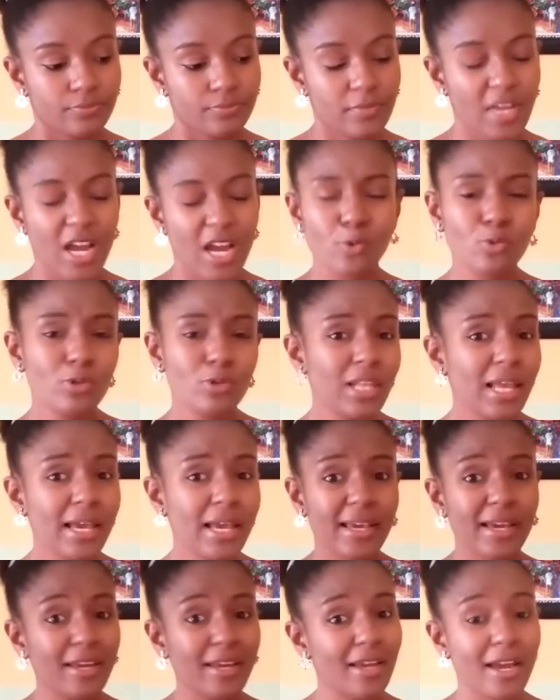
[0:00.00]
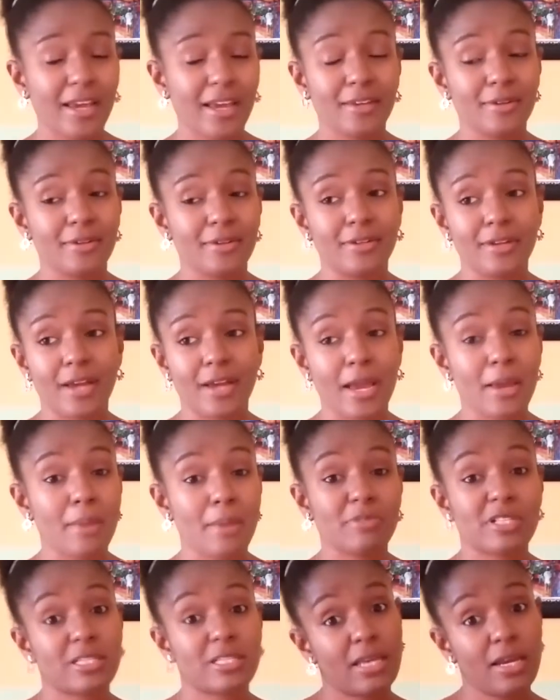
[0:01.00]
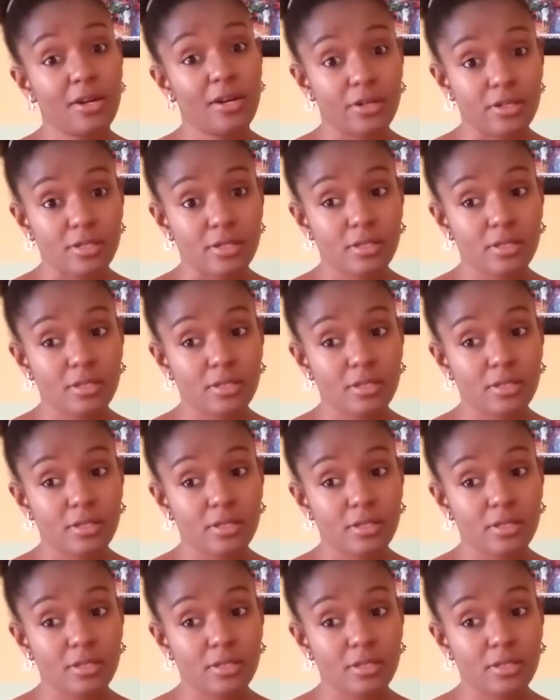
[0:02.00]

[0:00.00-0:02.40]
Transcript: I won't lie, I am scared,